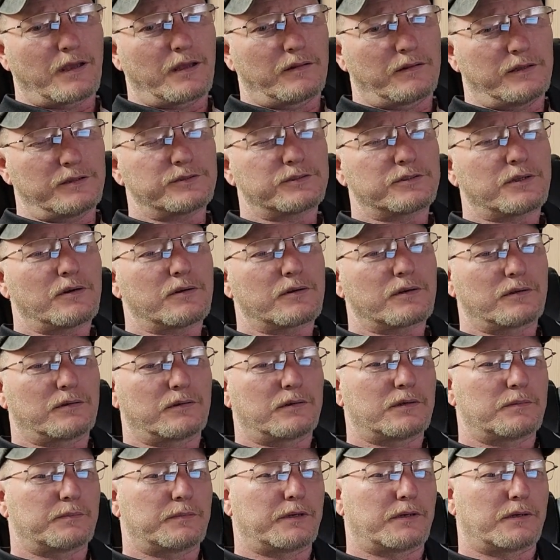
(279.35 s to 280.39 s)
let's talk a
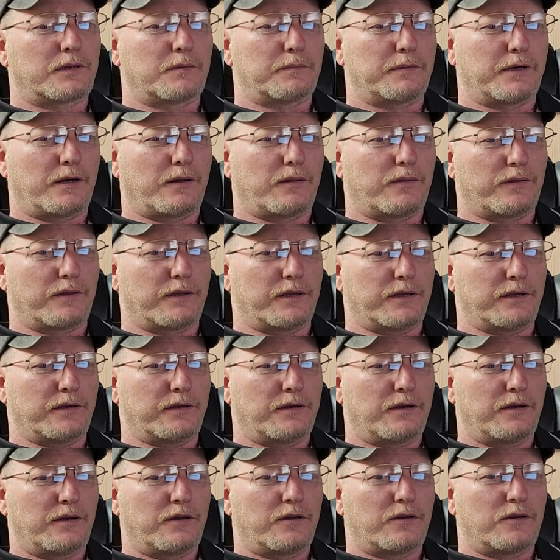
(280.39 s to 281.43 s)
little bit about the
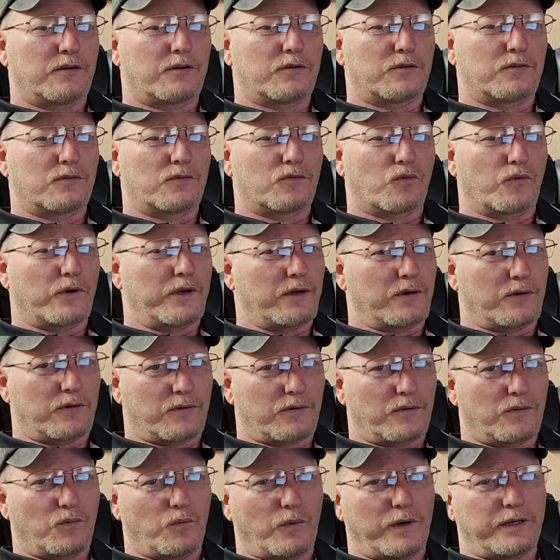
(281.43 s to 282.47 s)

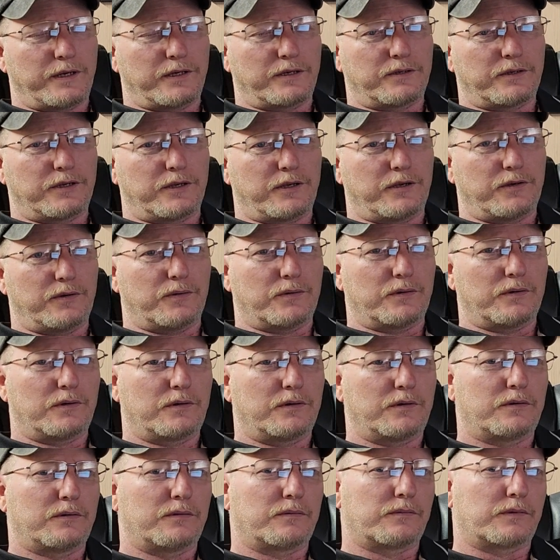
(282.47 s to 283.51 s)
rear weighted cue.
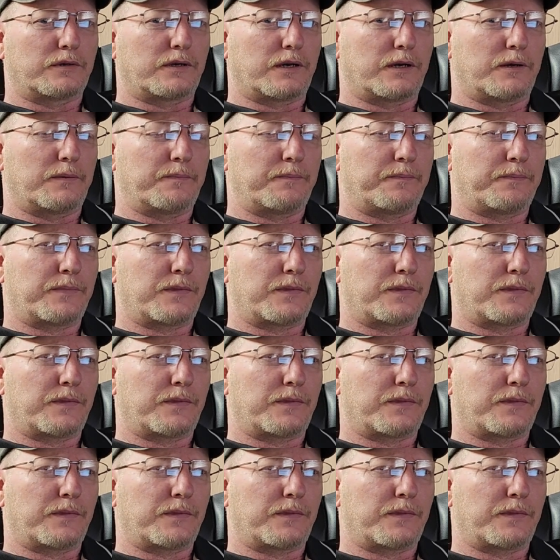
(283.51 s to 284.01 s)
Okay.